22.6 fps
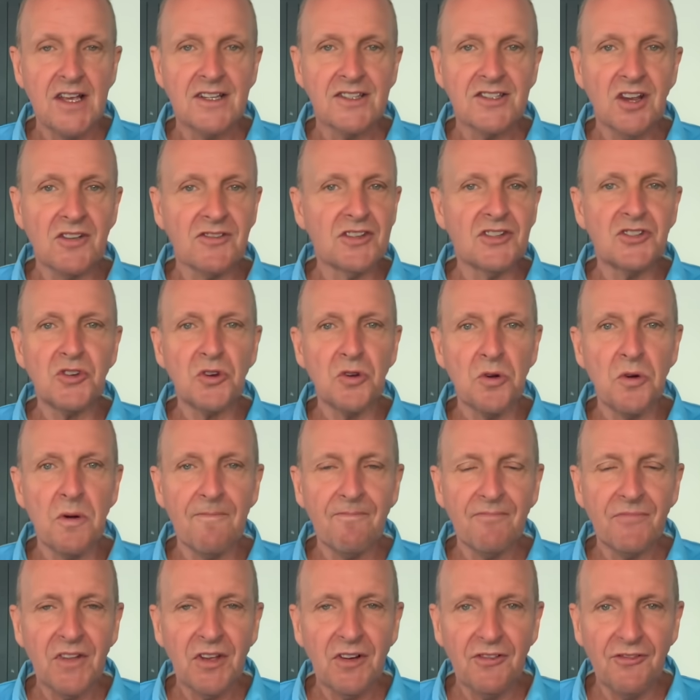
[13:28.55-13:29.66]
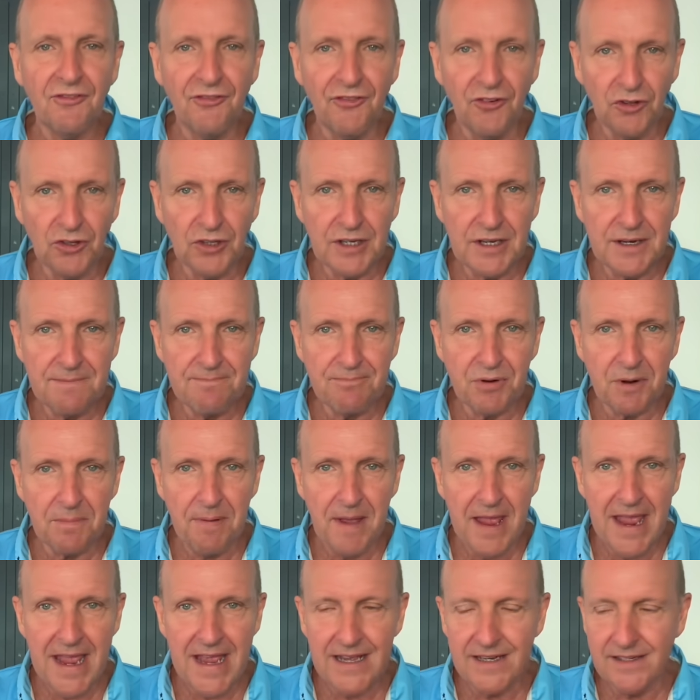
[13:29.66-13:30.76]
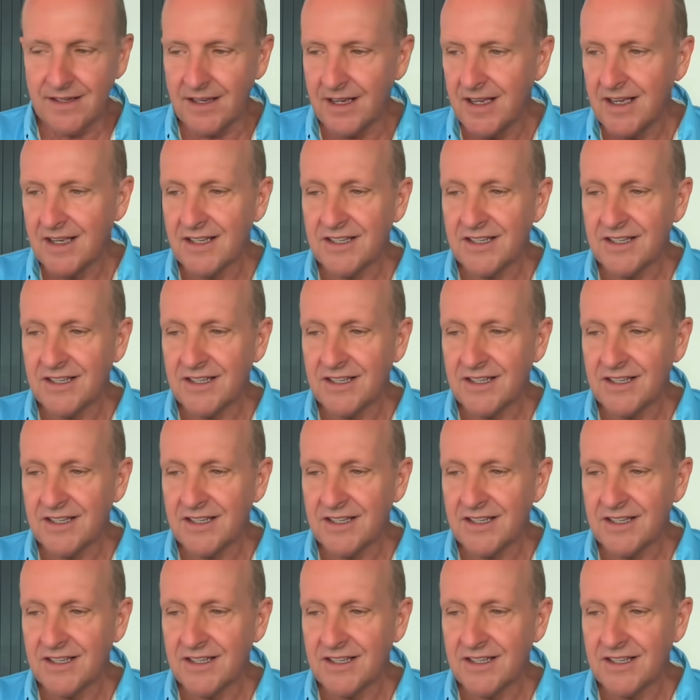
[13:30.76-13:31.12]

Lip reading: so that you're fully prepared.